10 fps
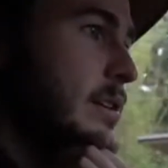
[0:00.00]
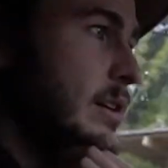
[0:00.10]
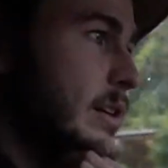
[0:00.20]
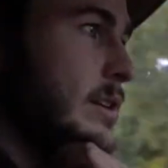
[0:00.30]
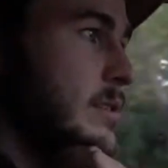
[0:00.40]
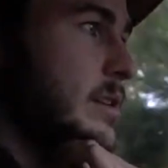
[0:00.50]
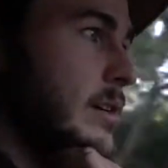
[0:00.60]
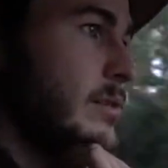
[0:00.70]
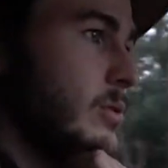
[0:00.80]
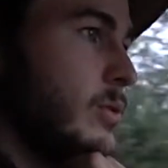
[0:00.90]
and I was
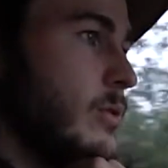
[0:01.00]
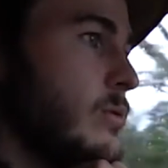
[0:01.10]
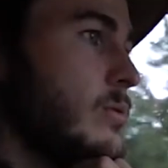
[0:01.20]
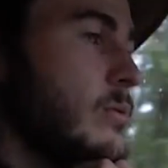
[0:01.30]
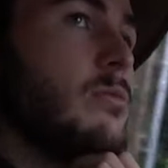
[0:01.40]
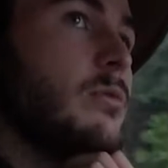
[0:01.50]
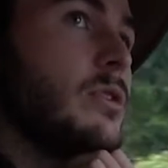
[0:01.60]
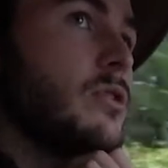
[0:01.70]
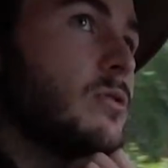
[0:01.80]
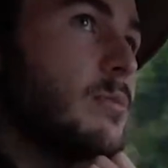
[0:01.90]
like,
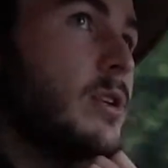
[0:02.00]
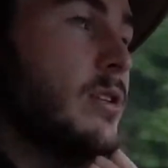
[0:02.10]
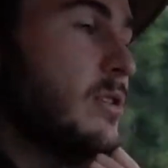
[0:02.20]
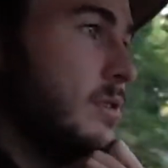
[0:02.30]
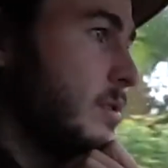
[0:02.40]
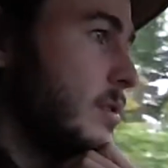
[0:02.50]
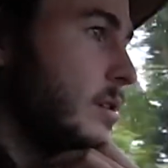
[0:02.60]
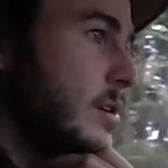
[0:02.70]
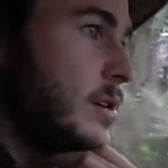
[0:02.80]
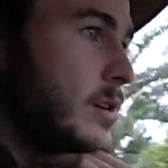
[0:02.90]
"Holy smokes!"
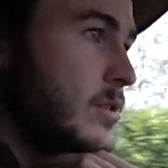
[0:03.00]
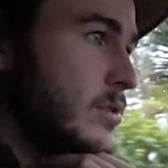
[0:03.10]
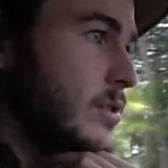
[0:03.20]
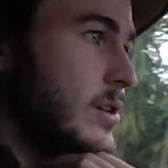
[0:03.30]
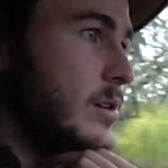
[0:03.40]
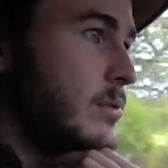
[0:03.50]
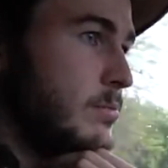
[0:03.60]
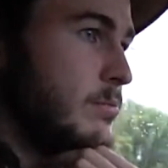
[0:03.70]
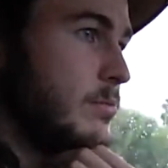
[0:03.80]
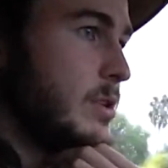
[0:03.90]
So
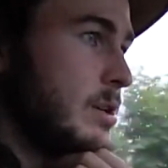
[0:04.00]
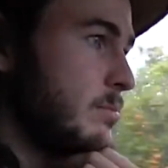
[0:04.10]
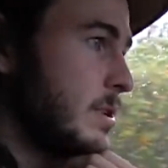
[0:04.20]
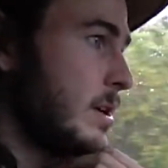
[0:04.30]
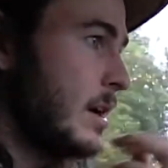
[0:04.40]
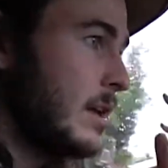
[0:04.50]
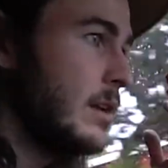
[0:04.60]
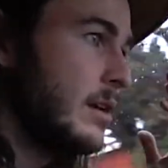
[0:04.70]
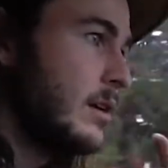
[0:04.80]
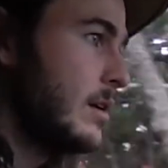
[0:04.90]
in
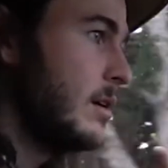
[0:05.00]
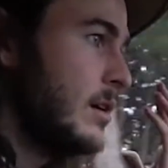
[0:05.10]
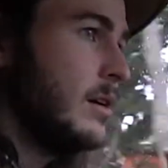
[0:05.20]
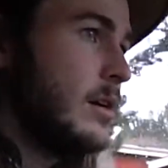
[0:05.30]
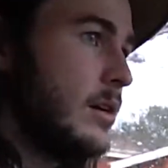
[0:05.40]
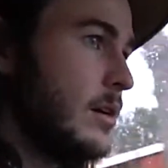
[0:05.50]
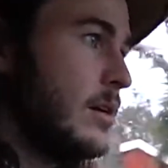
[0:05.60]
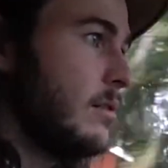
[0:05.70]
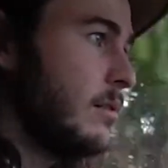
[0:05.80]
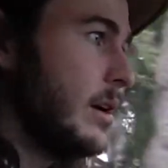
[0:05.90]
mind,
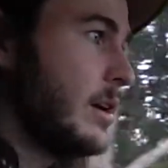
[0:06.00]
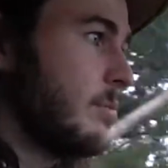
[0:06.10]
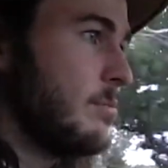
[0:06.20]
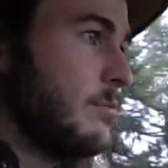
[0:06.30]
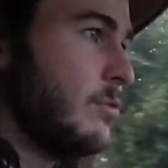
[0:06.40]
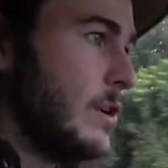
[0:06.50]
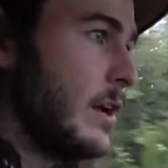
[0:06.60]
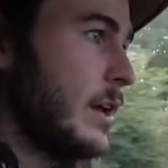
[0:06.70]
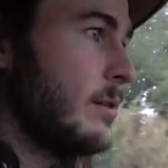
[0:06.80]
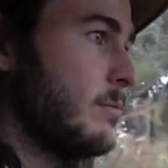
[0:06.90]
like
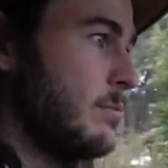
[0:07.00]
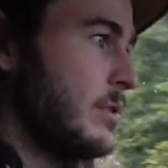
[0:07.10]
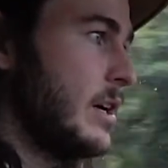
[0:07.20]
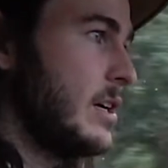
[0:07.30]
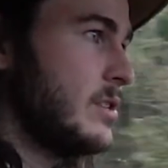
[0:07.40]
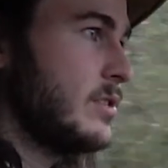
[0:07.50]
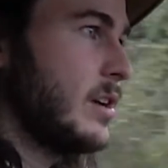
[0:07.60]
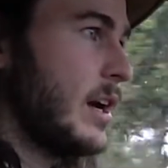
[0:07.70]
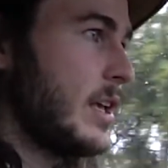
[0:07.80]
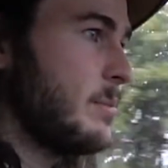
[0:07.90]
rain plus
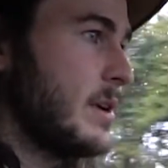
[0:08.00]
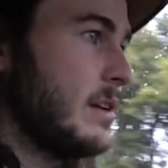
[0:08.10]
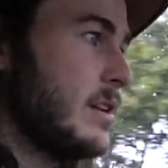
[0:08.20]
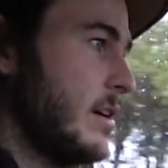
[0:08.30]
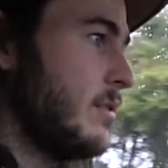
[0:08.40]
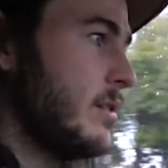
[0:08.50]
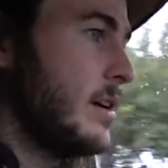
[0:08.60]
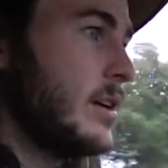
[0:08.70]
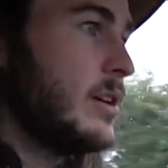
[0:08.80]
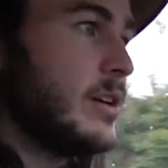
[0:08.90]
hiking back down,
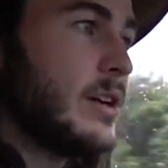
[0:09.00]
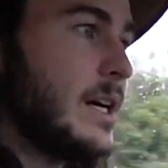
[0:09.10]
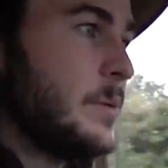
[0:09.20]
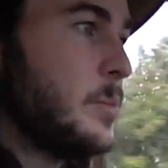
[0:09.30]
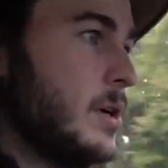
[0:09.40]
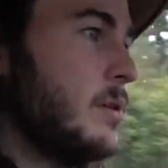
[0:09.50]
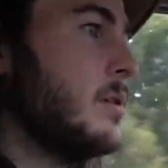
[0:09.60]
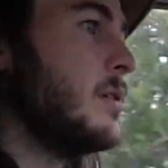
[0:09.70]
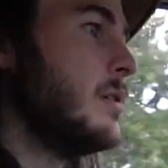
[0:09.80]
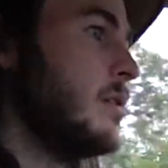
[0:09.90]
not a good combo
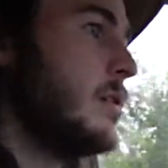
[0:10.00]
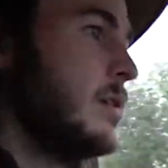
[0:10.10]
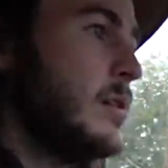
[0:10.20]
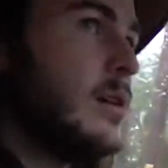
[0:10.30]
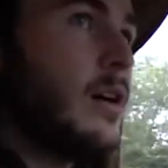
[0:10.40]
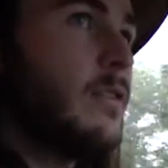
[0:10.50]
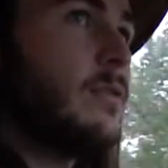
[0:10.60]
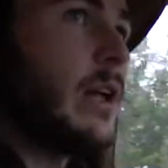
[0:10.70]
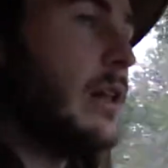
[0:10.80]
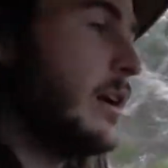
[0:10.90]
off
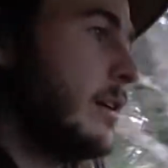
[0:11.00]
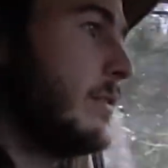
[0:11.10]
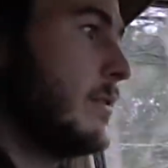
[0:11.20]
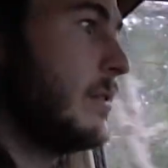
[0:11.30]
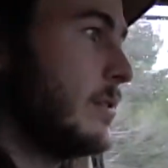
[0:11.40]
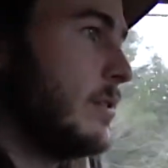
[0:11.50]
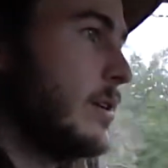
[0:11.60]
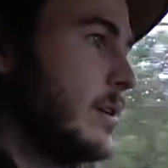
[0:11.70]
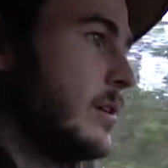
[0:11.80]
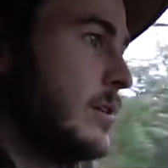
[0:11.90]
the cliff.
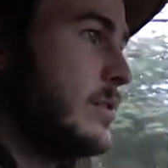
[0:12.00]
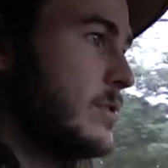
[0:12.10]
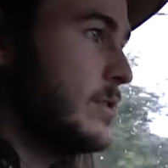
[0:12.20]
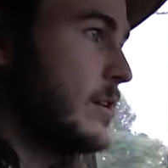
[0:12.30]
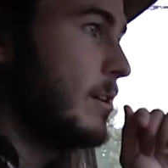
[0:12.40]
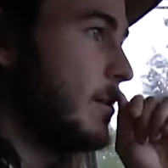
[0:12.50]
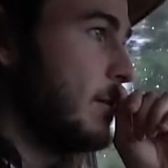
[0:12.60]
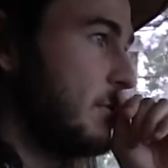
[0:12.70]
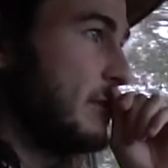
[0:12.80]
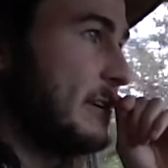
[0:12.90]

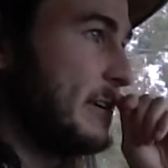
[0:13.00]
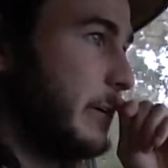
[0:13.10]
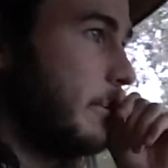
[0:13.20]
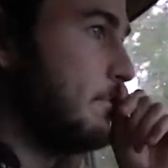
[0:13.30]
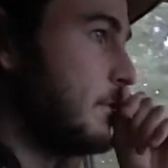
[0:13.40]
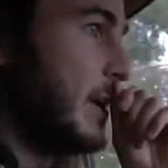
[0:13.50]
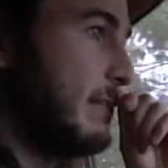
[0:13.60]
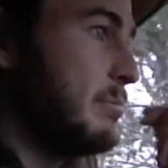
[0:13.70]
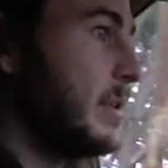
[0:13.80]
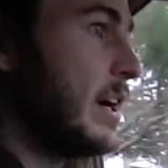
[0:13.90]
So now I'm
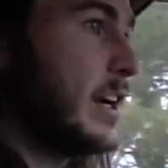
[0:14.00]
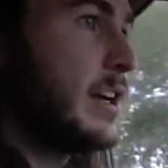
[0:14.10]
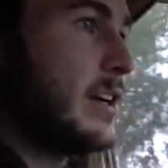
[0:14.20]
driving back